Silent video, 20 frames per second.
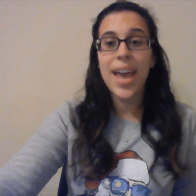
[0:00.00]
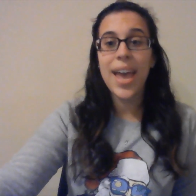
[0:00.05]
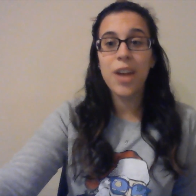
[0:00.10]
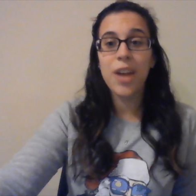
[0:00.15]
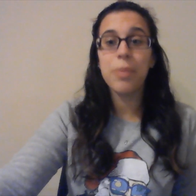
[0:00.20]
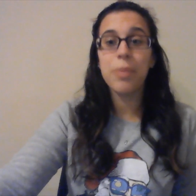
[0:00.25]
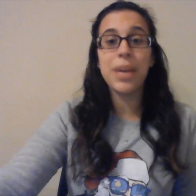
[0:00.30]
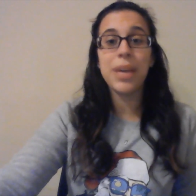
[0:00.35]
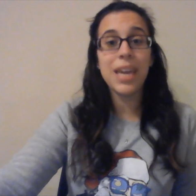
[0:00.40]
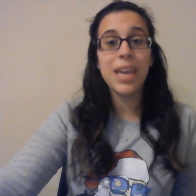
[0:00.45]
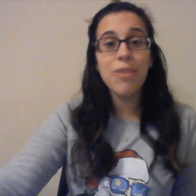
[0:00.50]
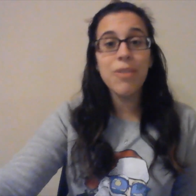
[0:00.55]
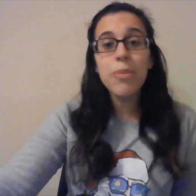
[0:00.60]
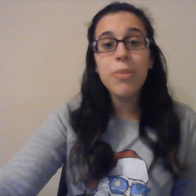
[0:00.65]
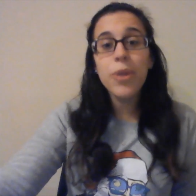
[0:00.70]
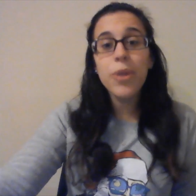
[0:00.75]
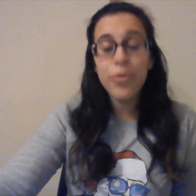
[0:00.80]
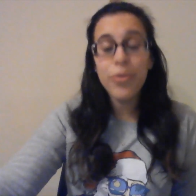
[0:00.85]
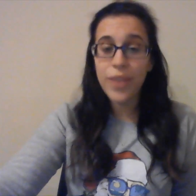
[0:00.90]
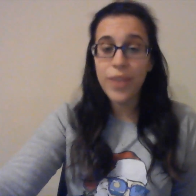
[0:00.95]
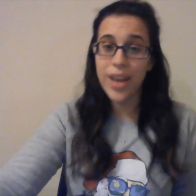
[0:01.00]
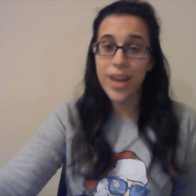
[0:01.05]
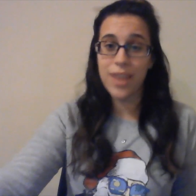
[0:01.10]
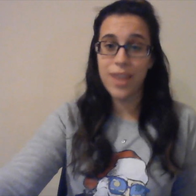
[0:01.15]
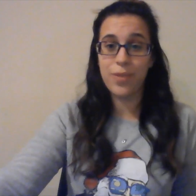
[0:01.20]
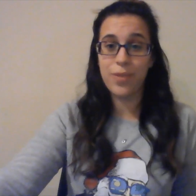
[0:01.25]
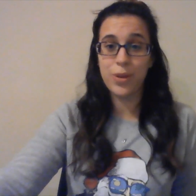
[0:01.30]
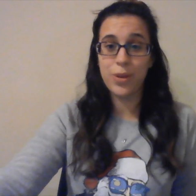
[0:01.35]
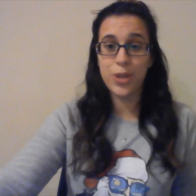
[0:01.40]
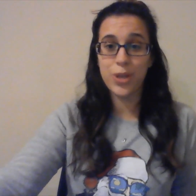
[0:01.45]
It'll be even more fun
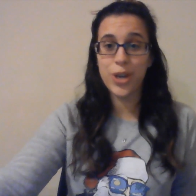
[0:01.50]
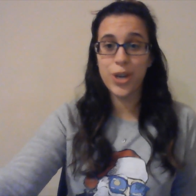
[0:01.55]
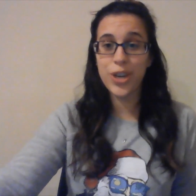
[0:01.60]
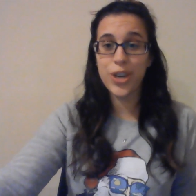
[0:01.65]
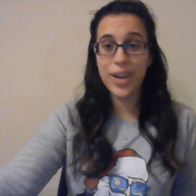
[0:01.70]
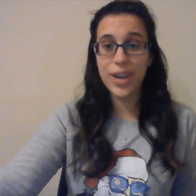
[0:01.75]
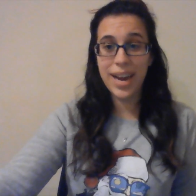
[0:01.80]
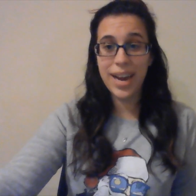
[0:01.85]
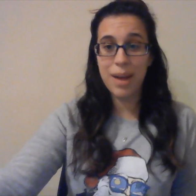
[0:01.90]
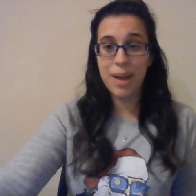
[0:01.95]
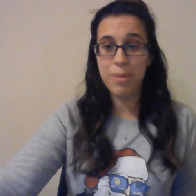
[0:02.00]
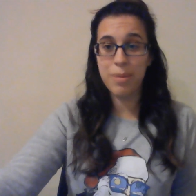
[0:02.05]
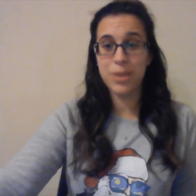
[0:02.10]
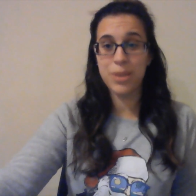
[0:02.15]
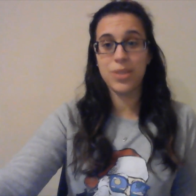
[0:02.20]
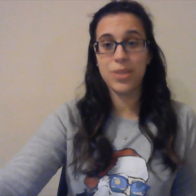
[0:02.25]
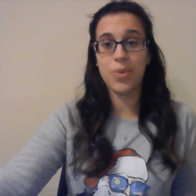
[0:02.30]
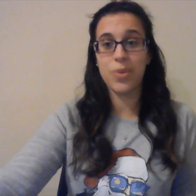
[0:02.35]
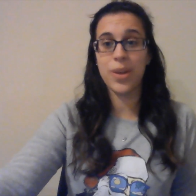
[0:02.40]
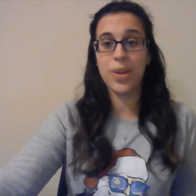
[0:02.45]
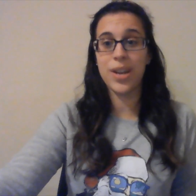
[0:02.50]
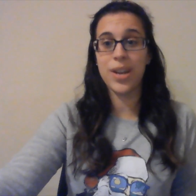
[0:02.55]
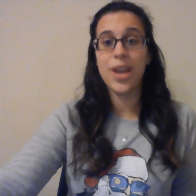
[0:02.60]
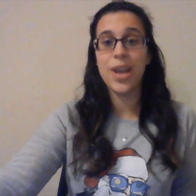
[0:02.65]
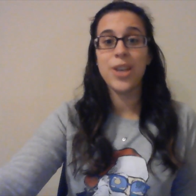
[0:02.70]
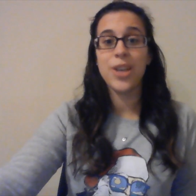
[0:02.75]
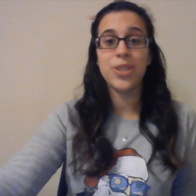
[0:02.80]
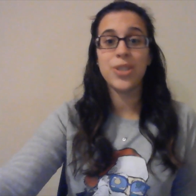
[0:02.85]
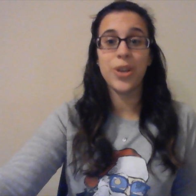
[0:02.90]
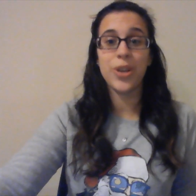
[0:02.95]
if you turn your cameras
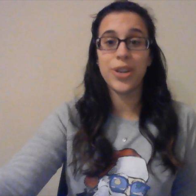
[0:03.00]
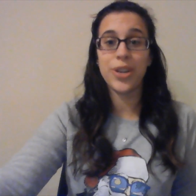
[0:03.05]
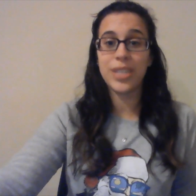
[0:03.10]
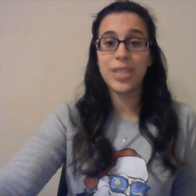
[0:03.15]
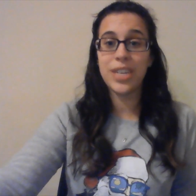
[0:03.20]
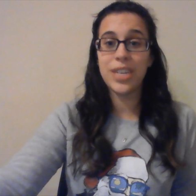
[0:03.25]
on so your